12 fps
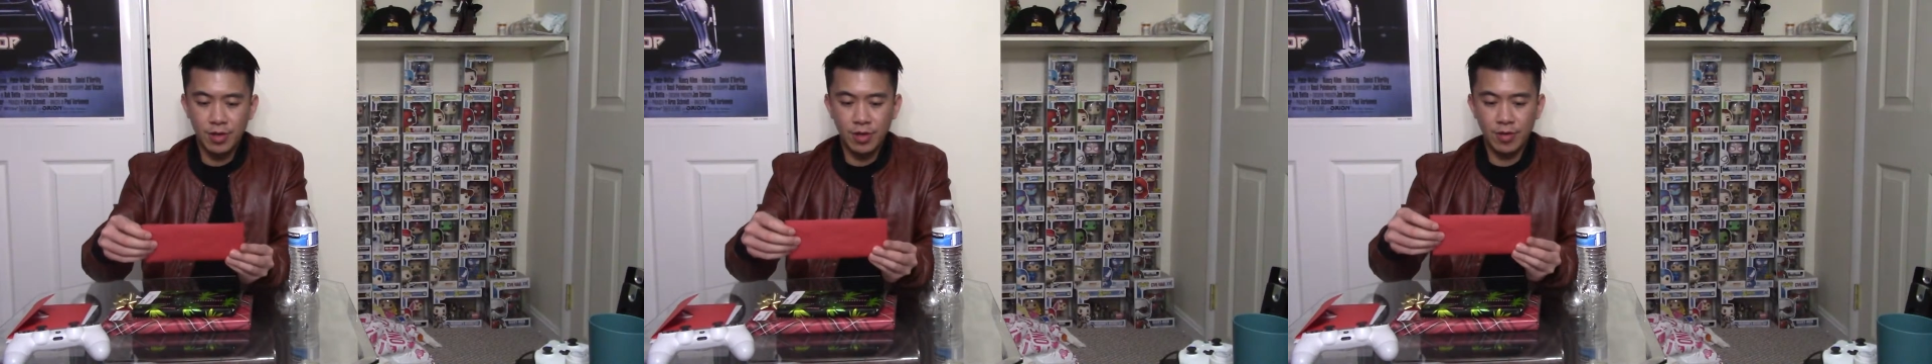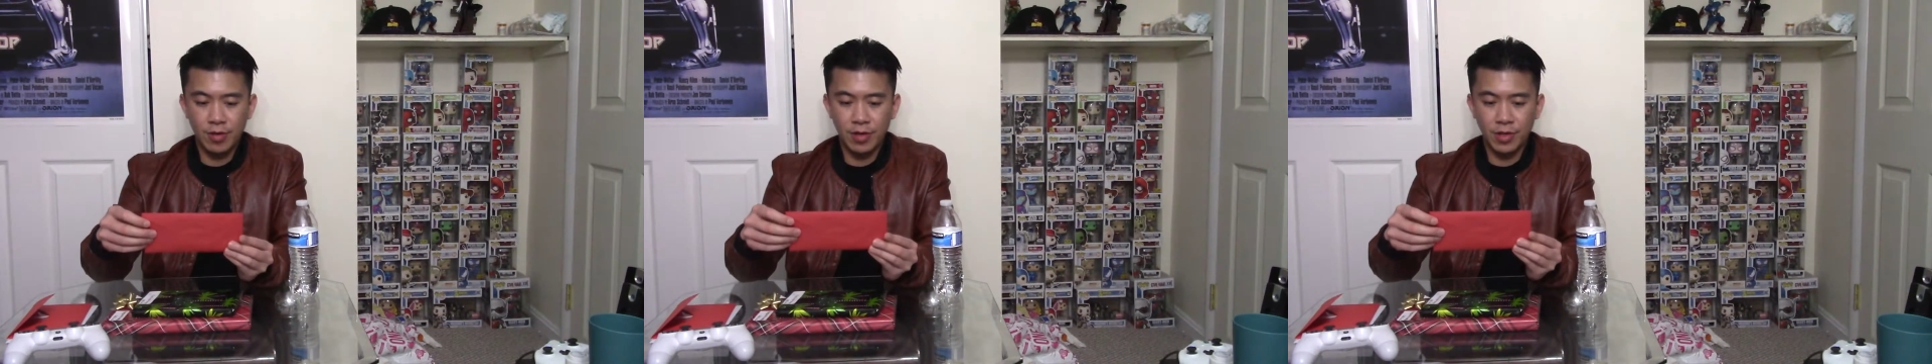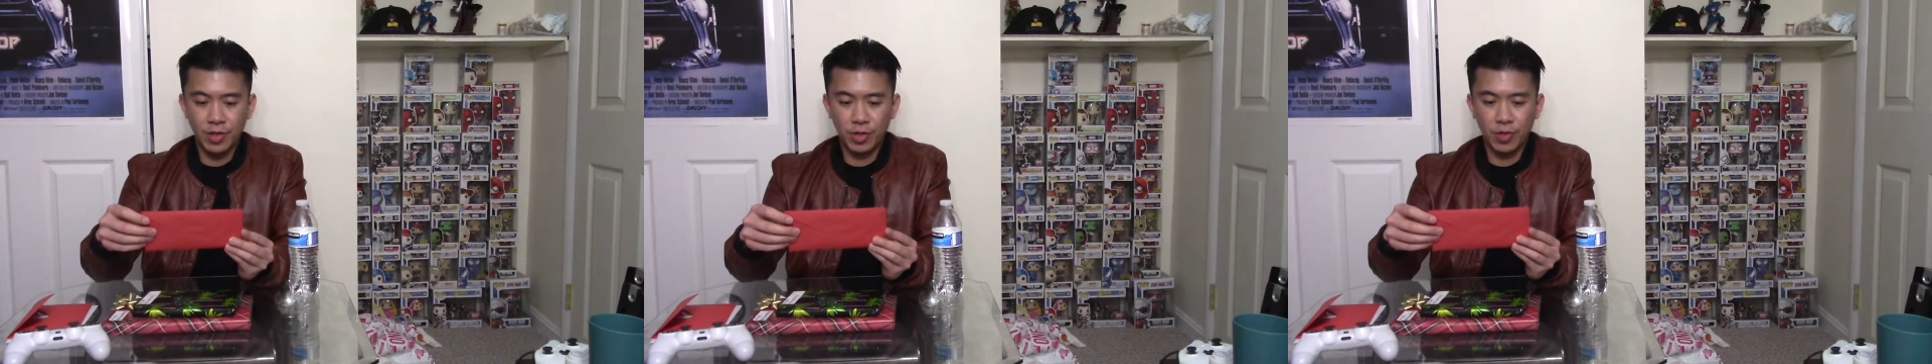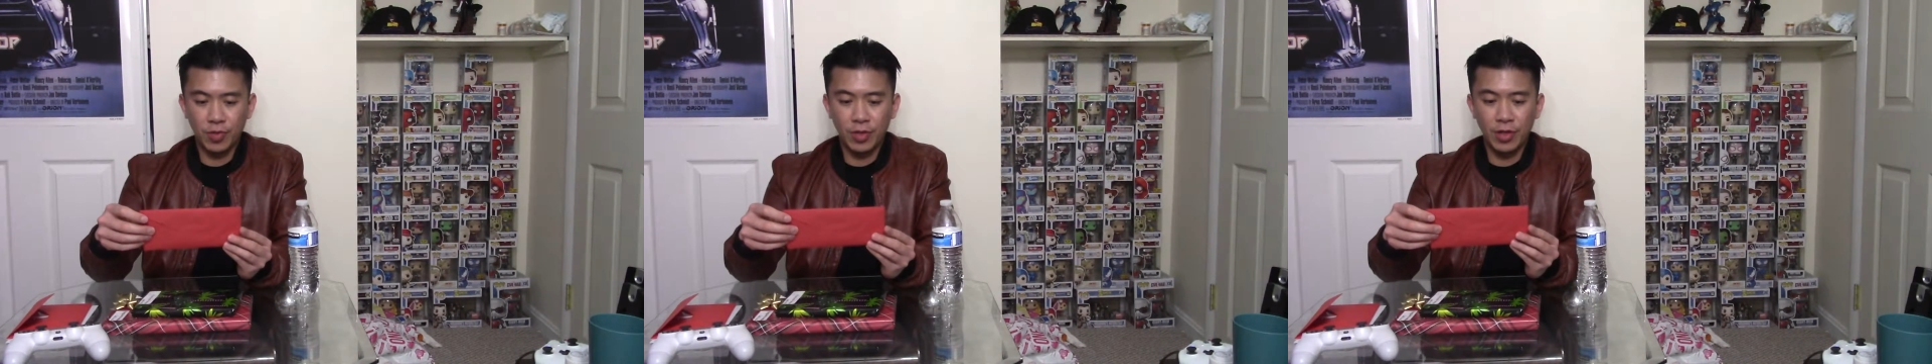Alright,
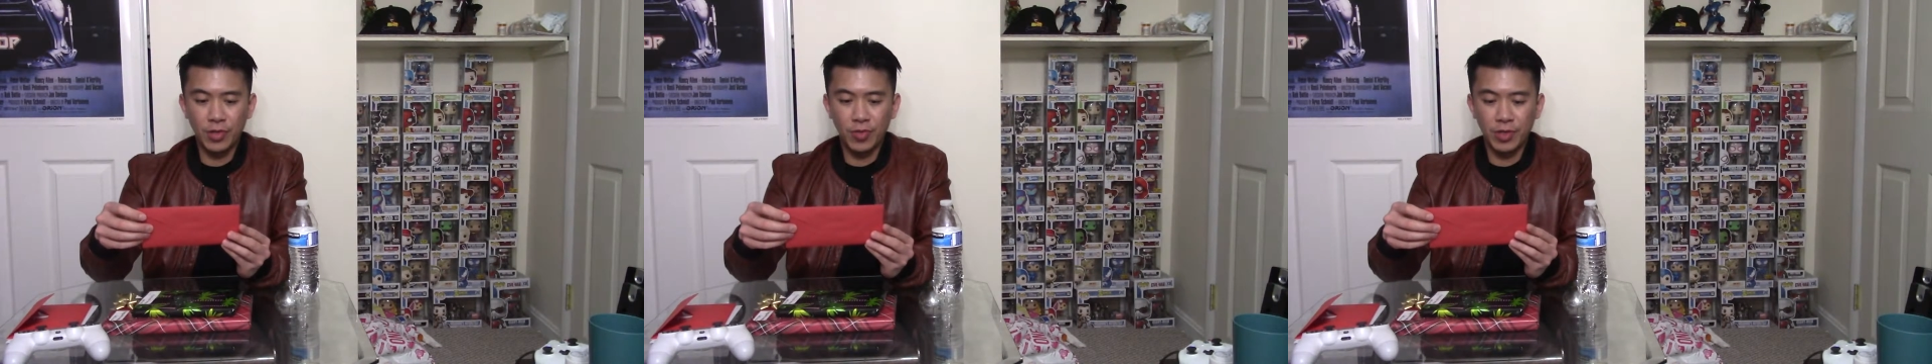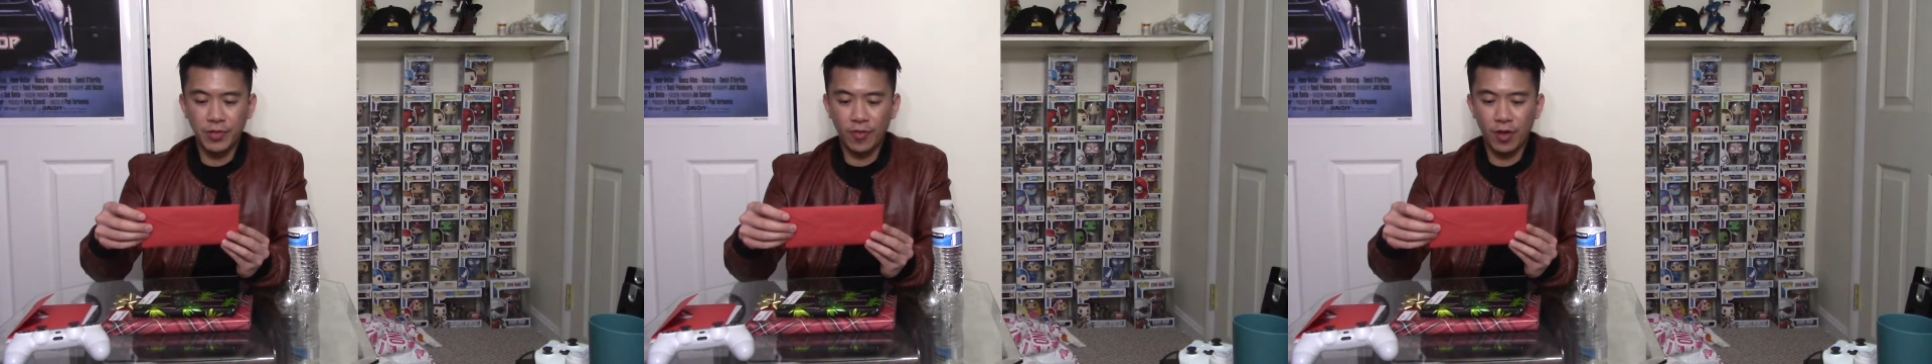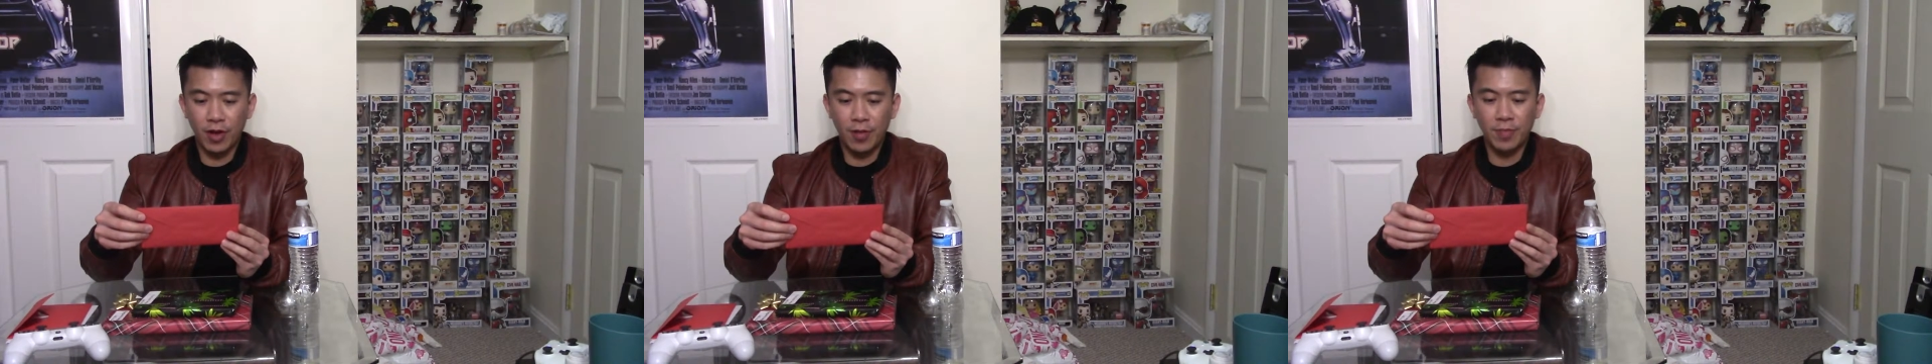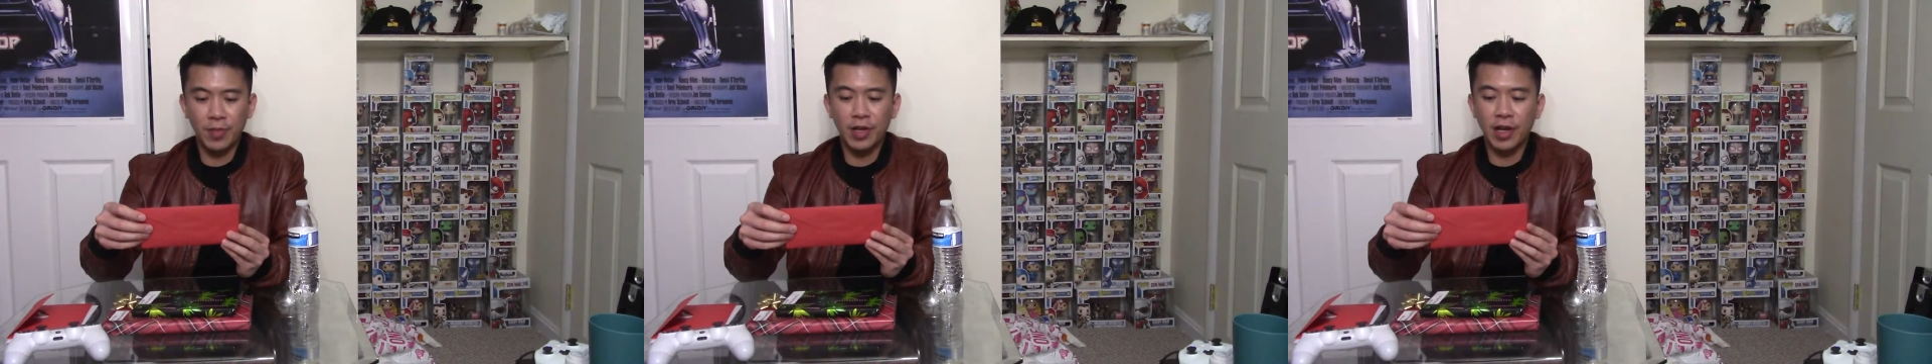this one's
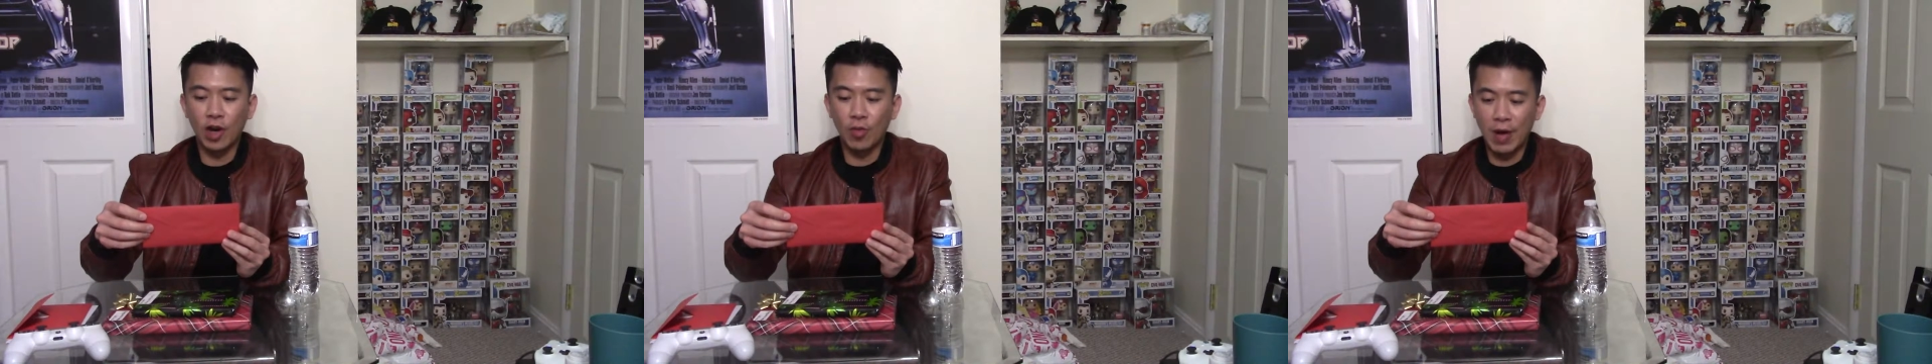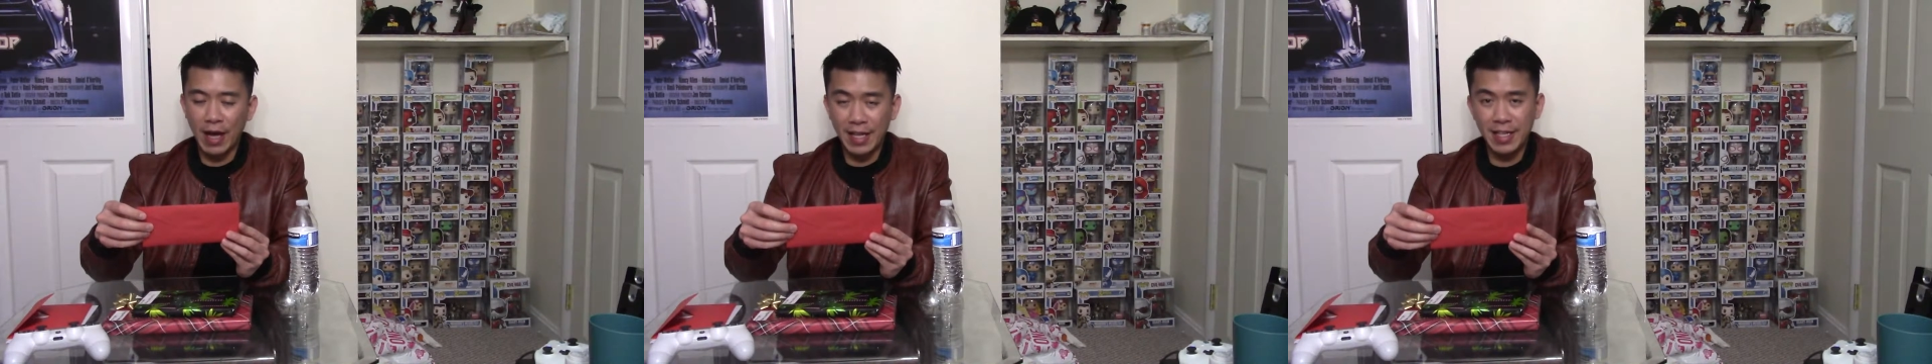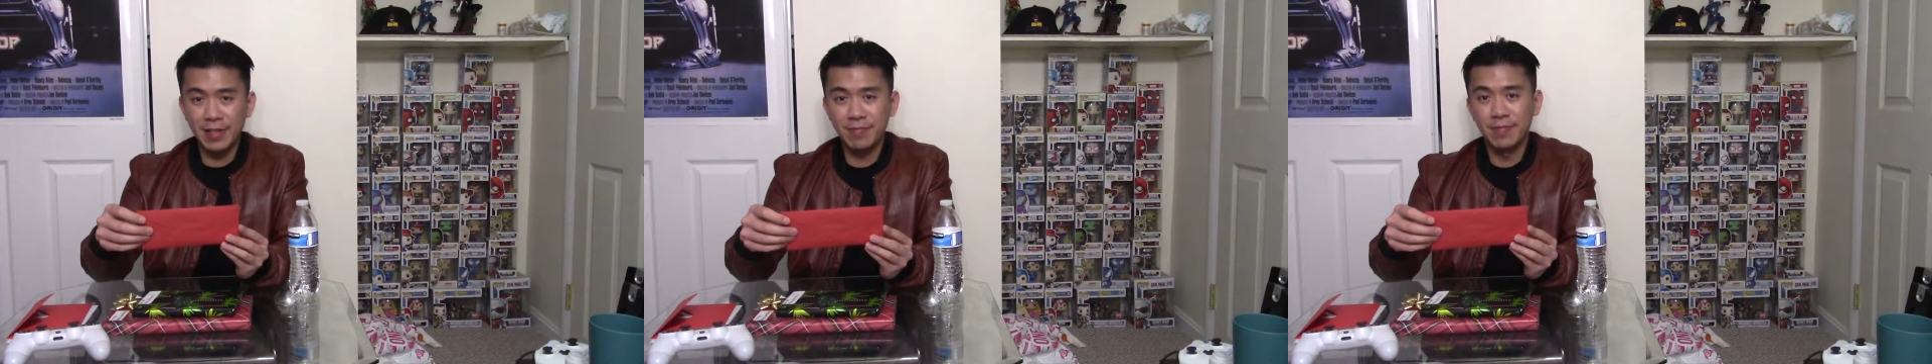from Galbai.